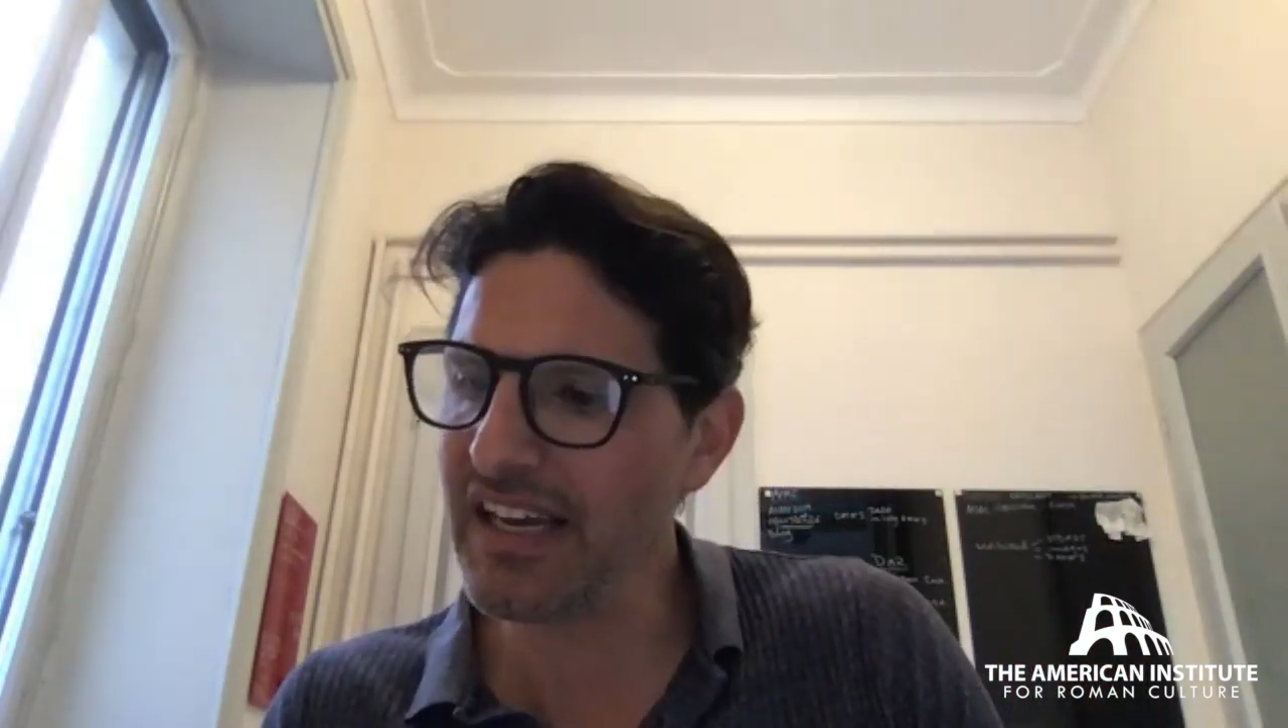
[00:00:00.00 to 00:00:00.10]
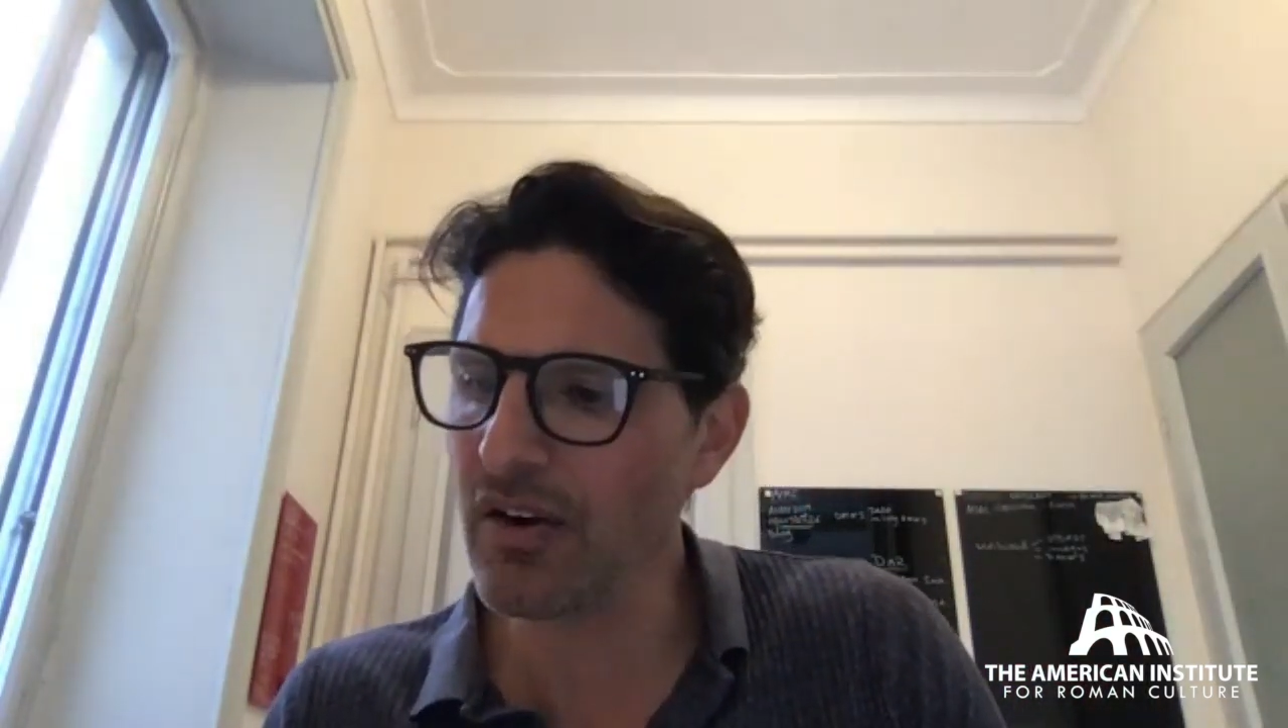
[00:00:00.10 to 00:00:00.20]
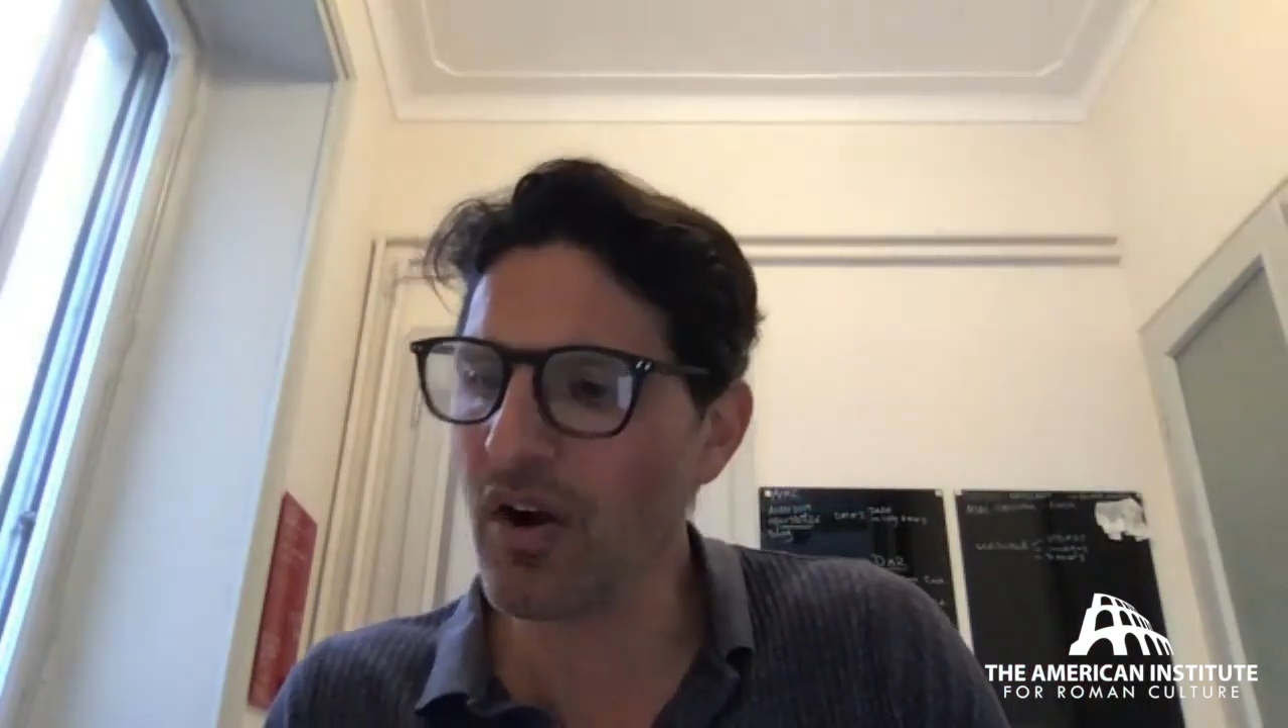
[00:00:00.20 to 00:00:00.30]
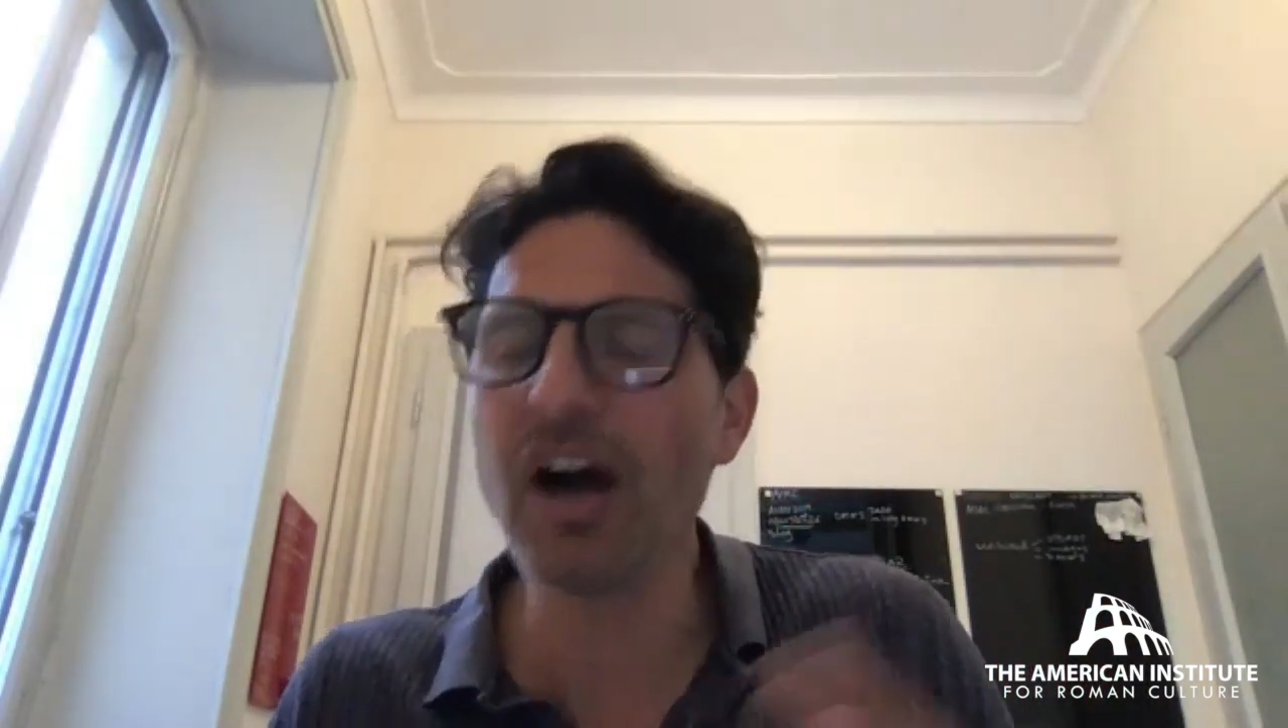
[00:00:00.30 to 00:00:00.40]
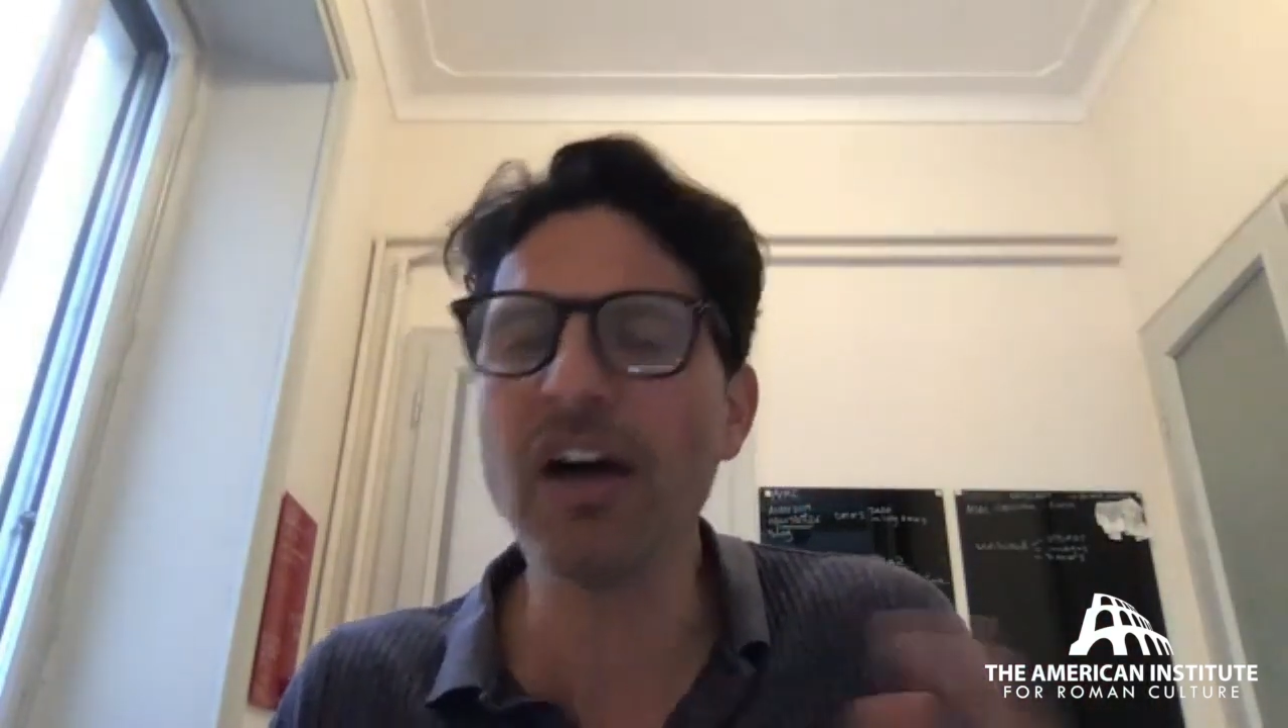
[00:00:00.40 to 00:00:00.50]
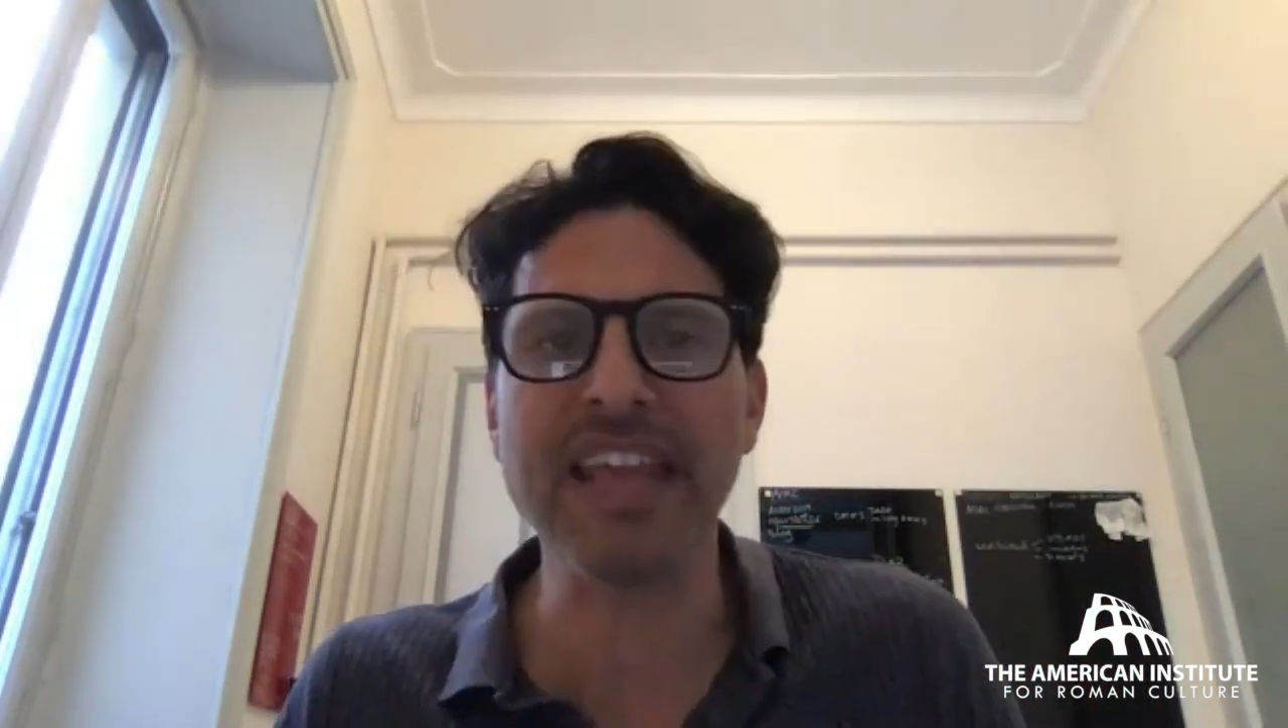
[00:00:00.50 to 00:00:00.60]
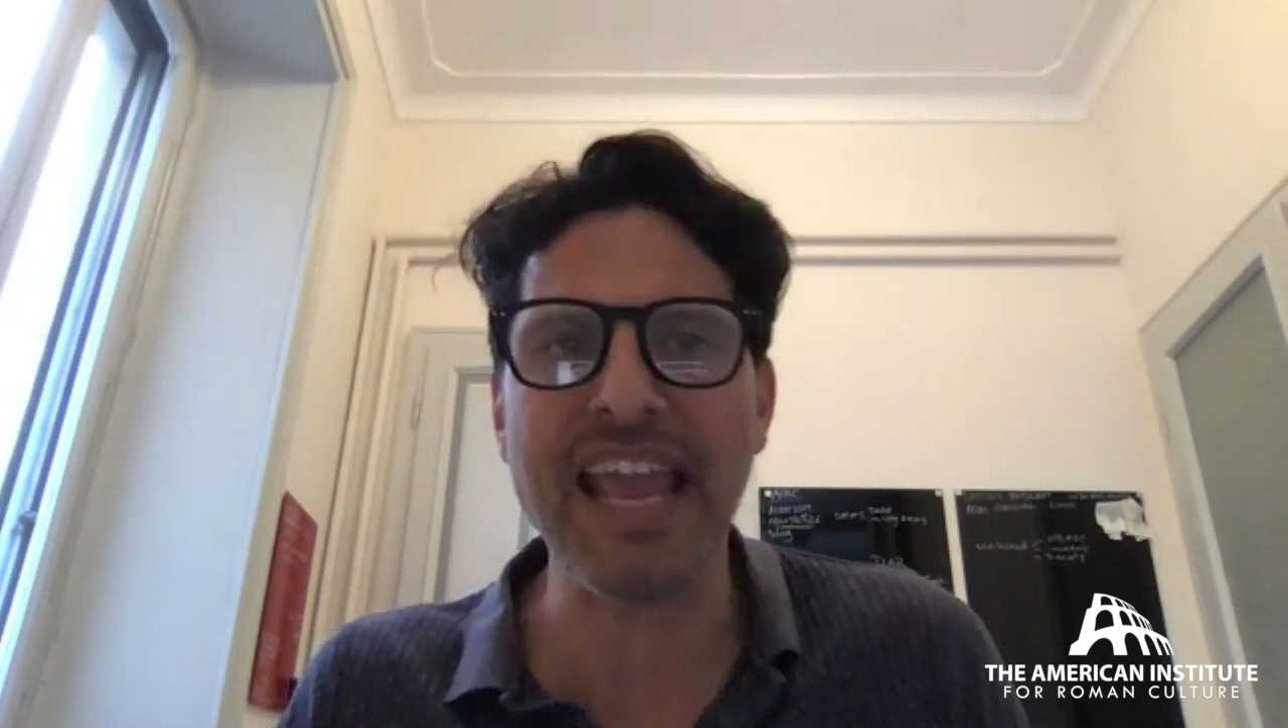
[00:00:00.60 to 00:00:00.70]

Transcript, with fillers: uh, on the